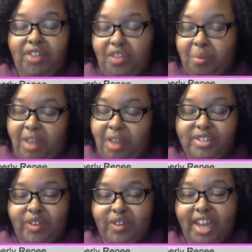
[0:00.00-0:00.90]
other month or
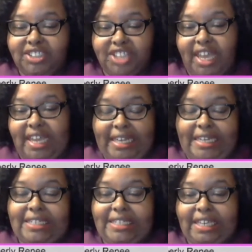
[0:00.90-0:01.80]
so, kind of checking in
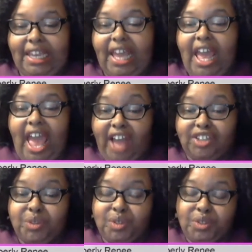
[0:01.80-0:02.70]
to see
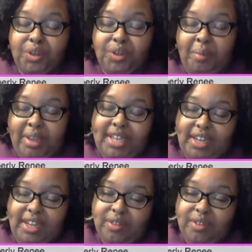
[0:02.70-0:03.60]
how she was doing on
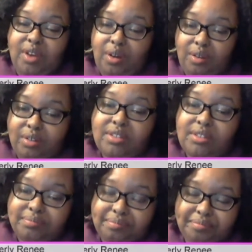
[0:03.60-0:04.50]
maintaining those goals.
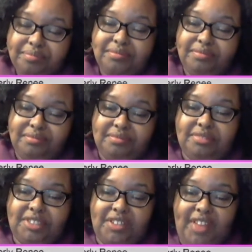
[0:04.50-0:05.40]

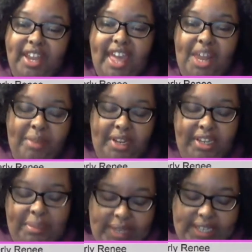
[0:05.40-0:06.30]
So that
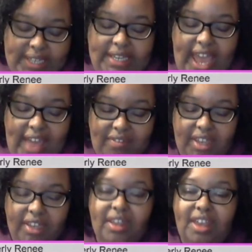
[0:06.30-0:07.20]
accountability piece and
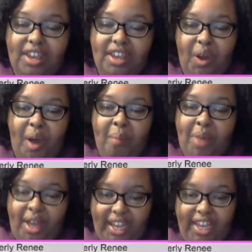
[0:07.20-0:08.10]
having, a
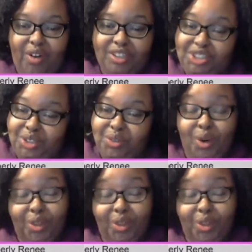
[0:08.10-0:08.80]
buddy or